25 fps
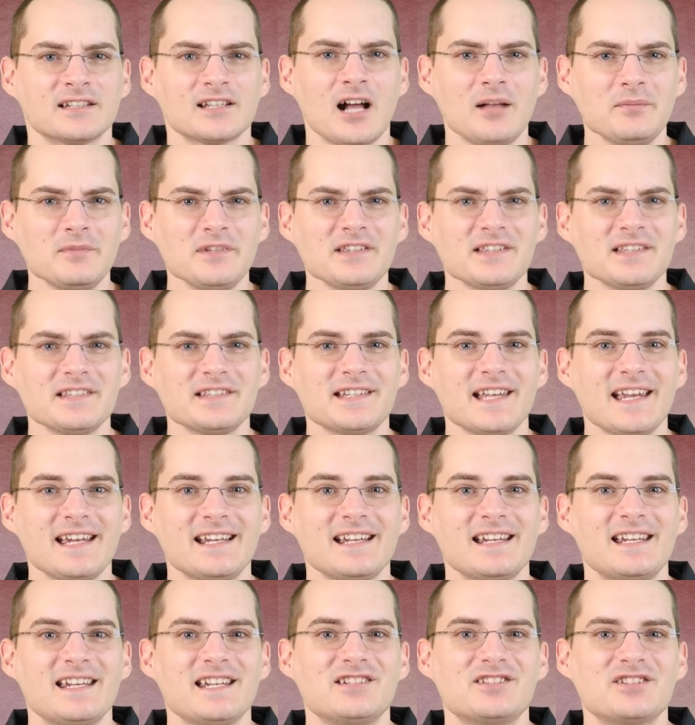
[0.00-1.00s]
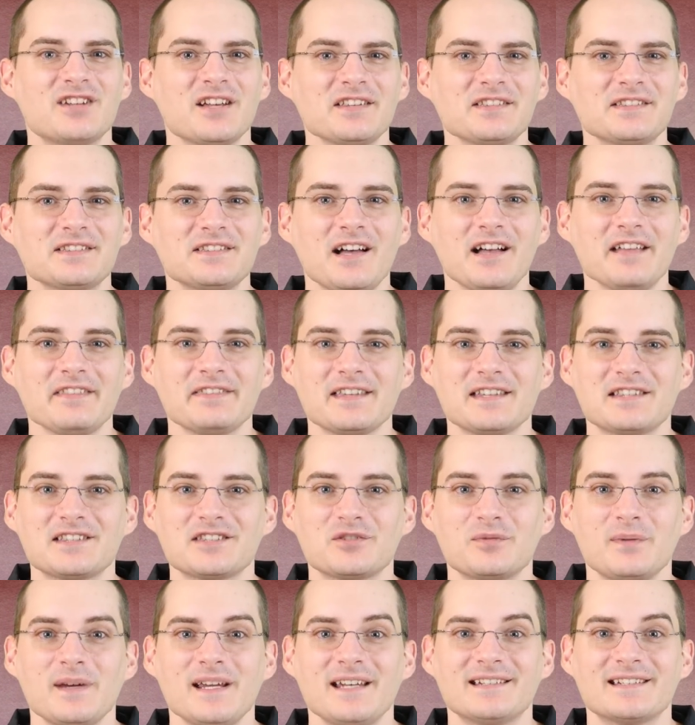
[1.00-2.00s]
Tomlinson stated he just thought this
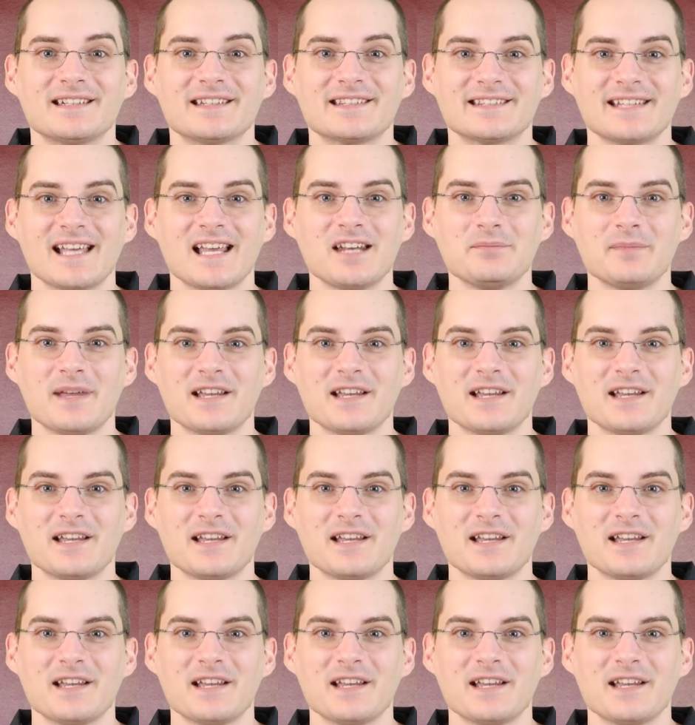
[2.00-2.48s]
tweak to Send